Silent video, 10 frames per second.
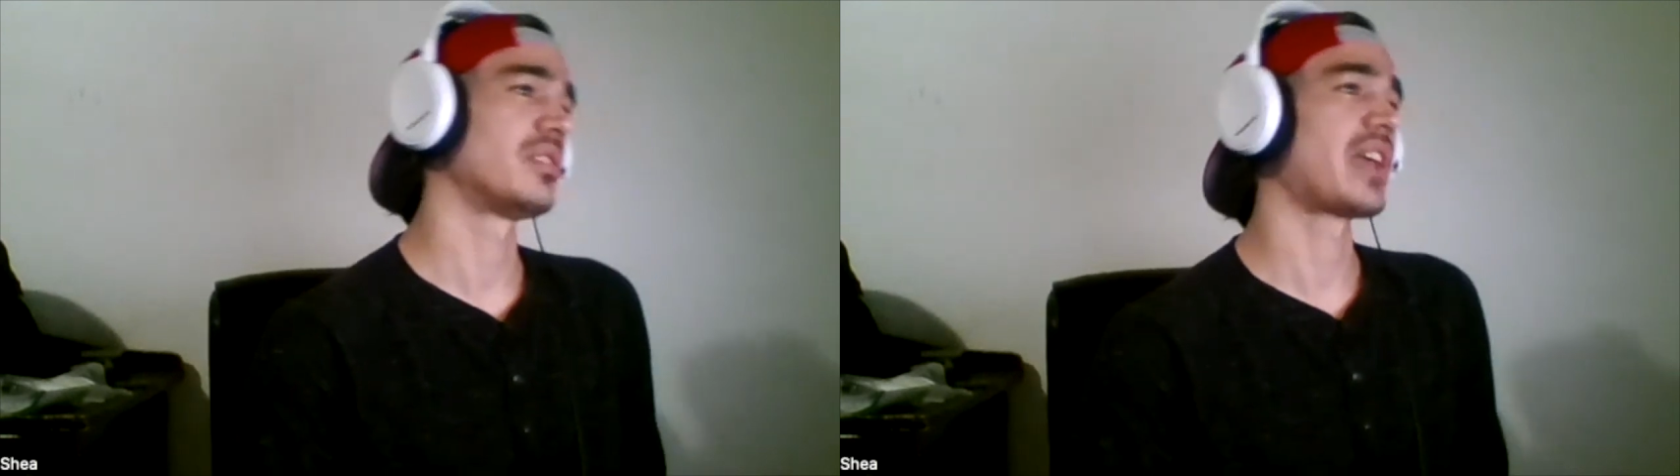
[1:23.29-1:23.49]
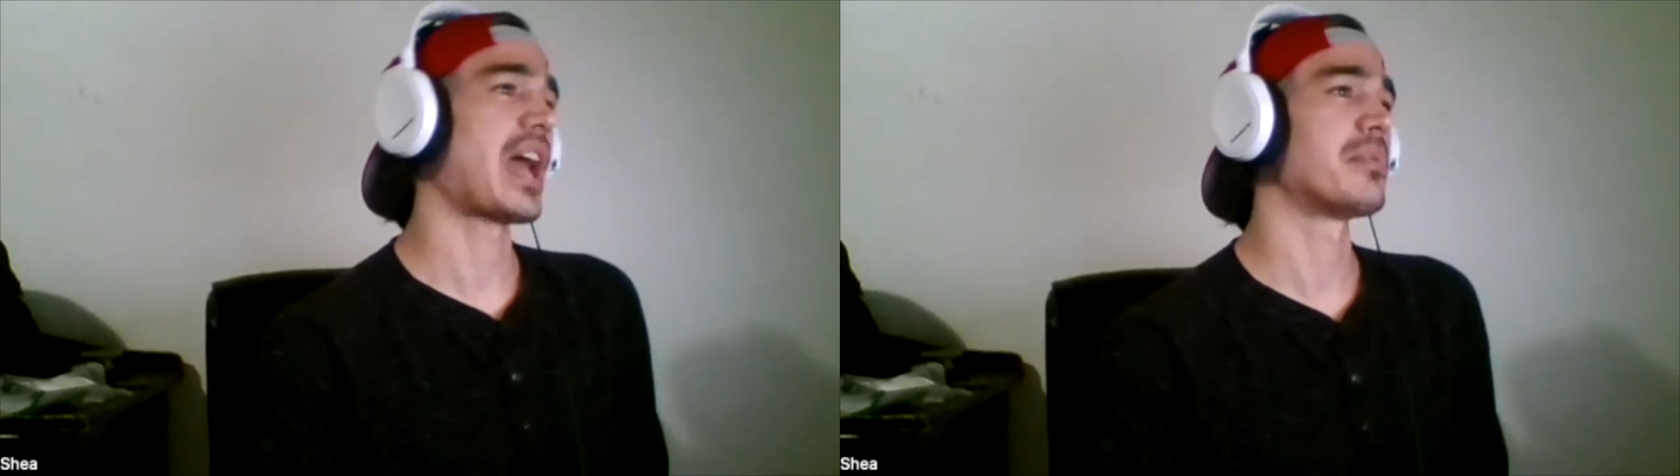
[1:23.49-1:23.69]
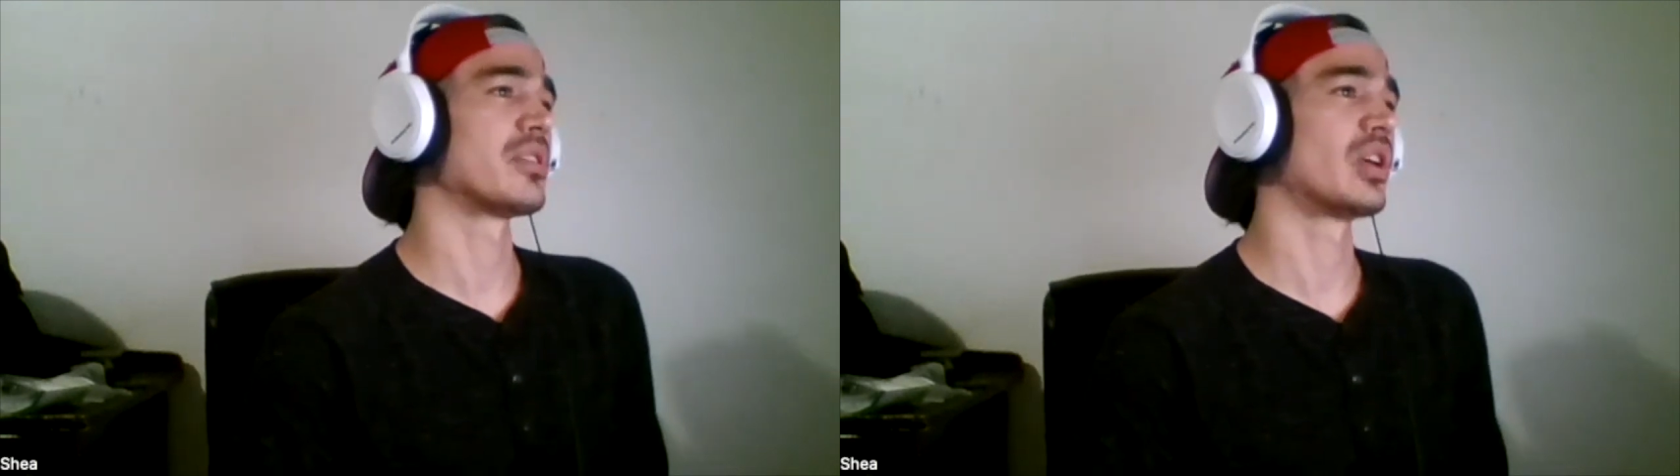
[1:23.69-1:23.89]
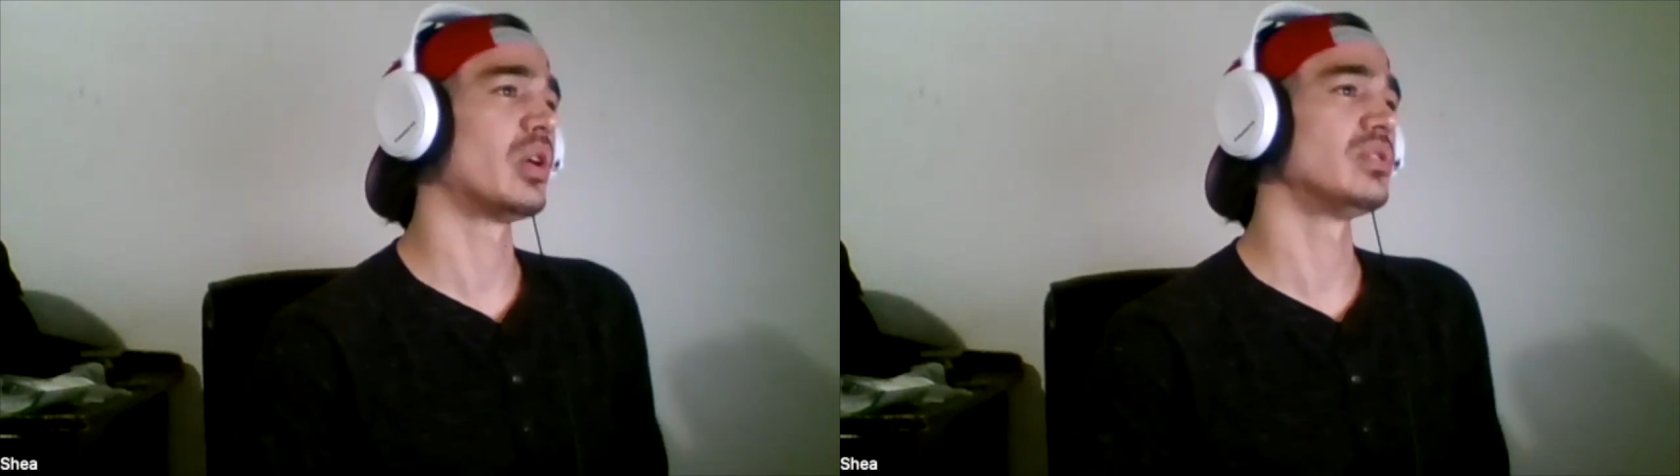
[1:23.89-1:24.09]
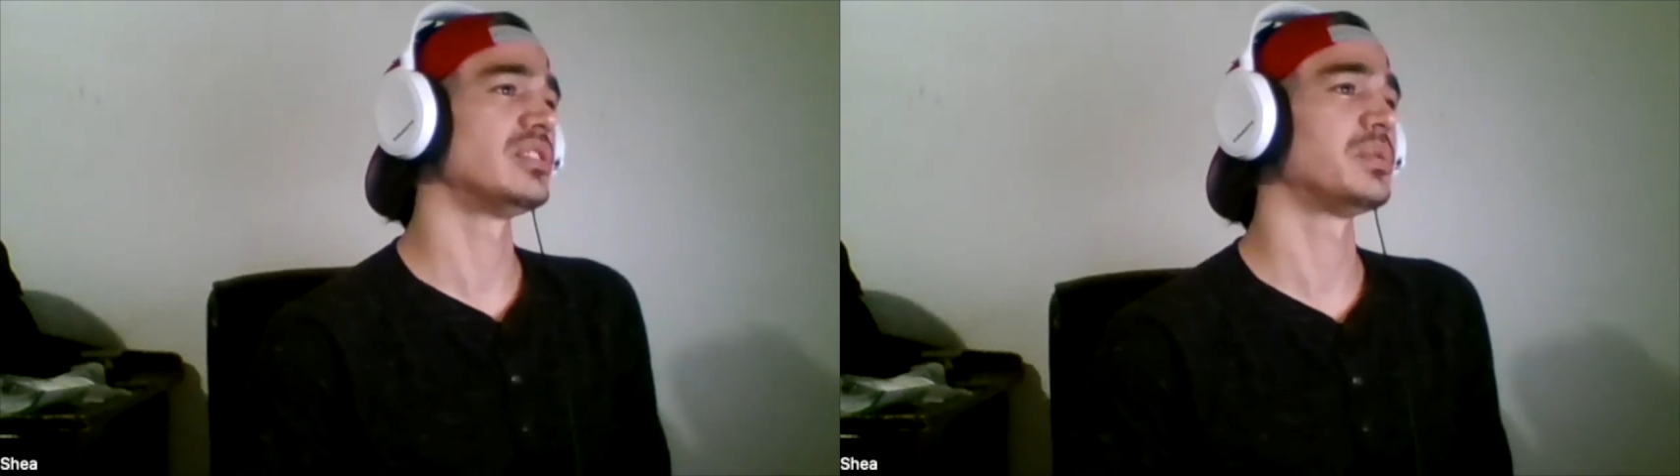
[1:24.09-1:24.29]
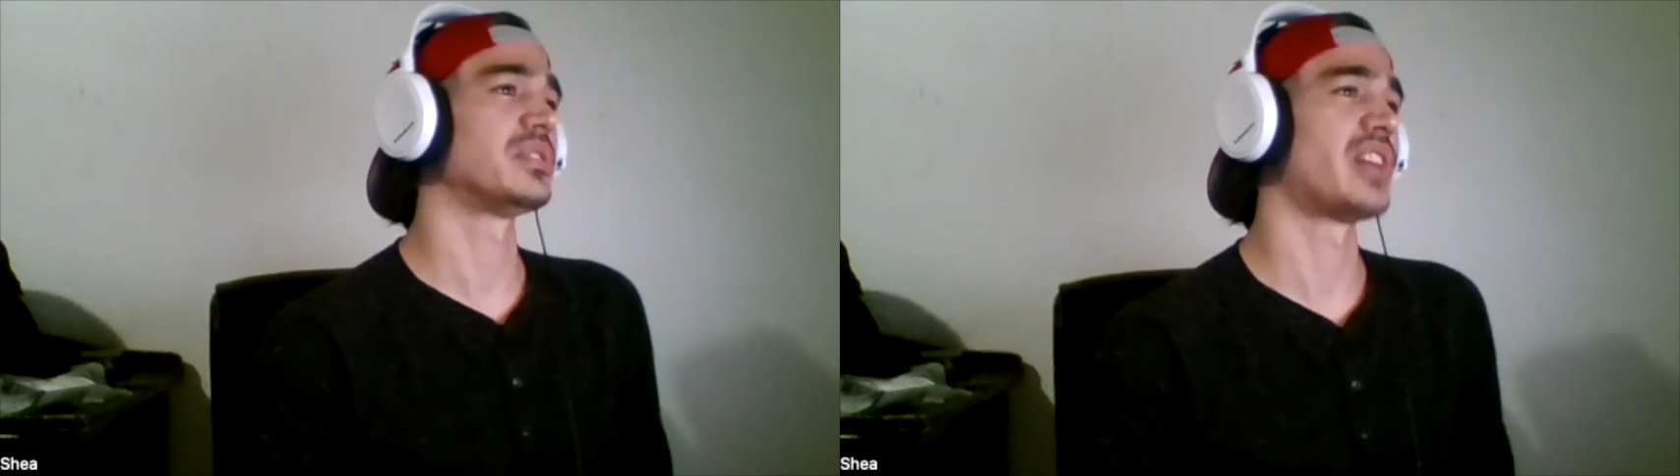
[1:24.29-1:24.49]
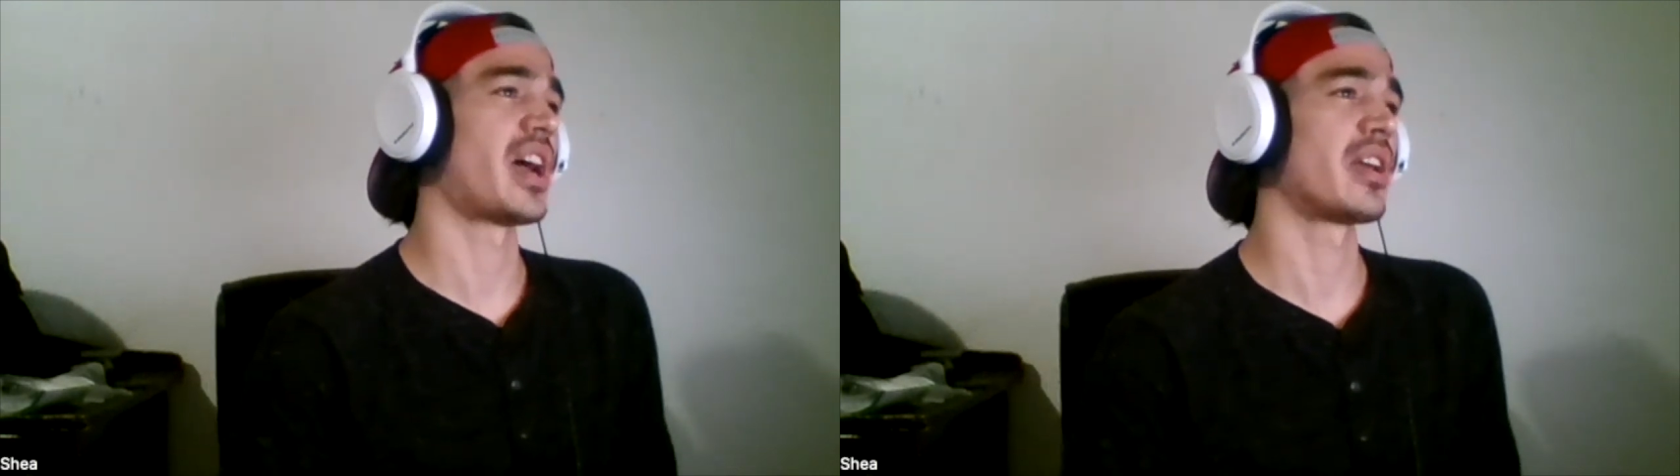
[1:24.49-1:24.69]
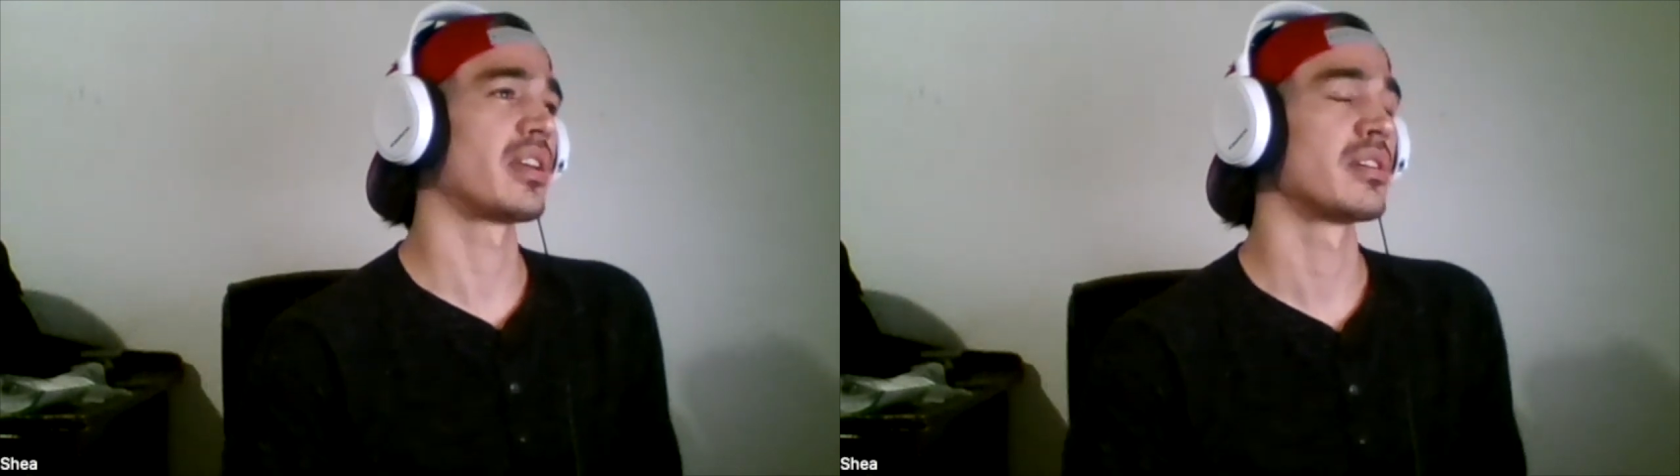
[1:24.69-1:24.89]
cabin cozy was
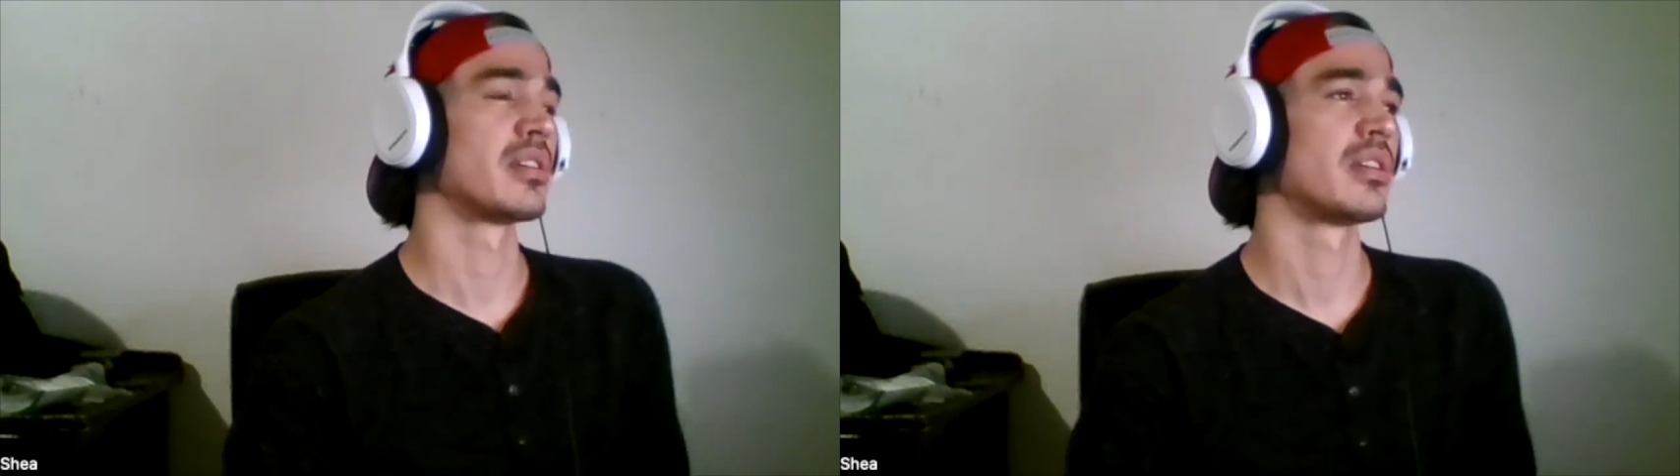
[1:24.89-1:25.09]
dying.